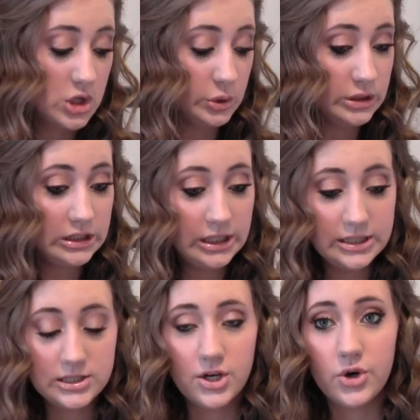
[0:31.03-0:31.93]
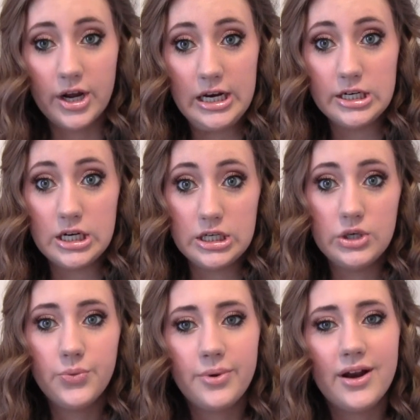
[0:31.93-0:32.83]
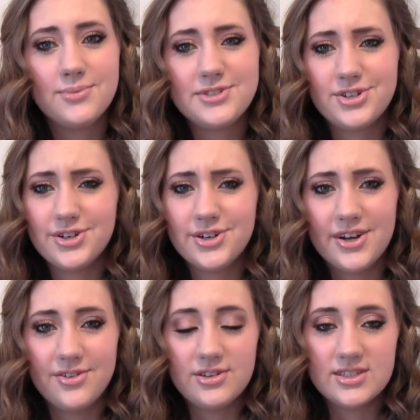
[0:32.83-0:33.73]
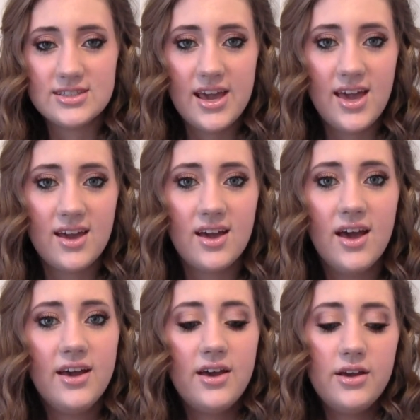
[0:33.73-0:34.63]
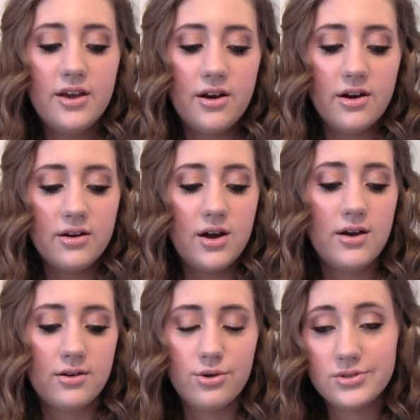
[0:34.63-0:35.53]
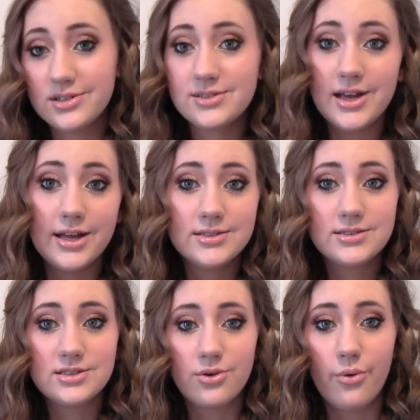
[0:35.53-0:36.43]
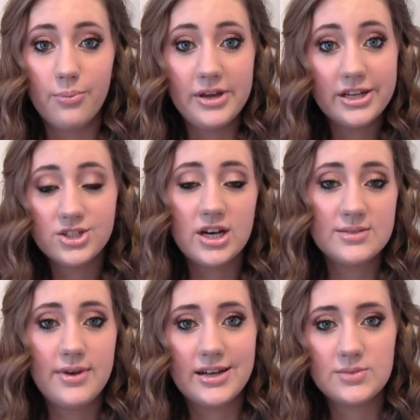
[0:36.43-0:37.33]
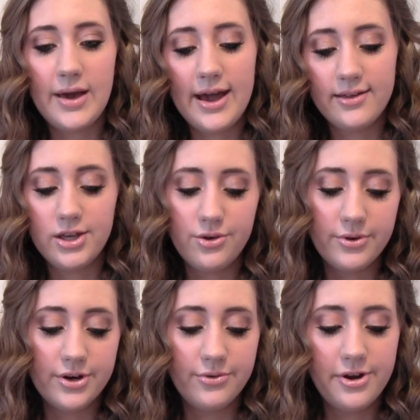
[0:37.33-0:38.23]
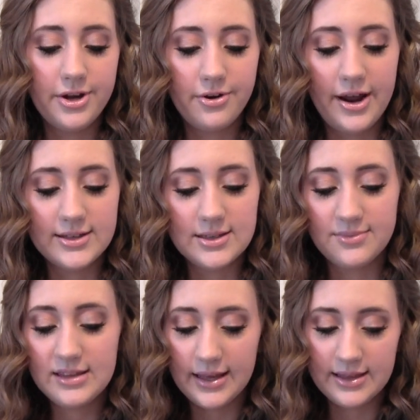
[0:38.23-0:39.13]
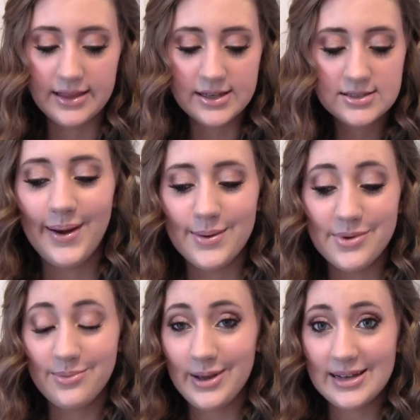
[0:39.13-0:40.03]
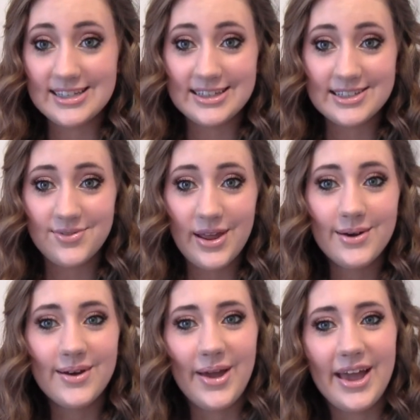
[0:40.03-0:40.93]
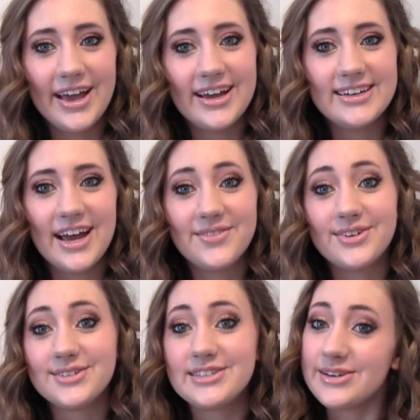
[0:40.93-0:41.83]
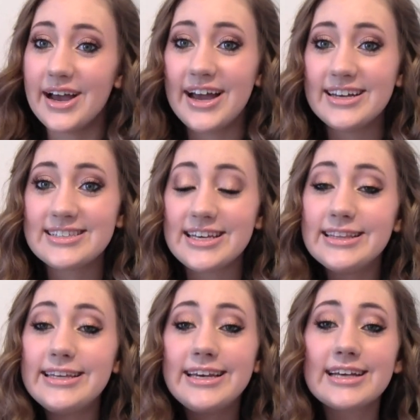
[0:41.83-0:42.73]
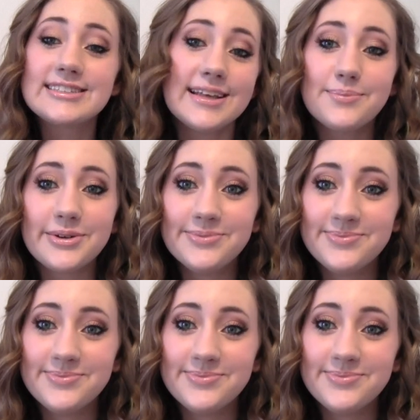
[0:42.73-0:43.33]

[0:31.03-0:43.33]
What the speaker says: realized it right now, but I'm sure if you just take your Coastal Scents or BH Cosmetics palette, you can recreate something like this. Hope you guys like this video, and I will see you guys in the next clip.